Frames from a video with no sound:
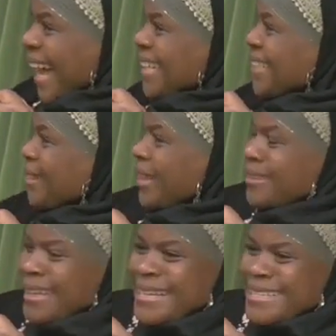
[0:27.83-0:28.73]
and,
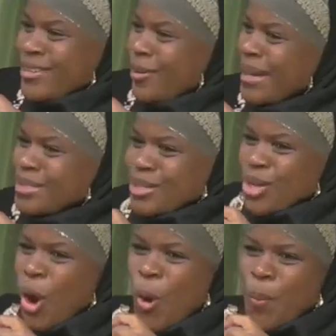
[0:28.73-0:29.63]
he's granted
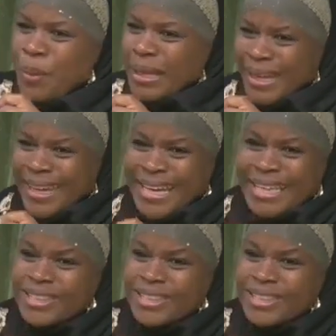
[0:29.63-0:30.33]
the opening.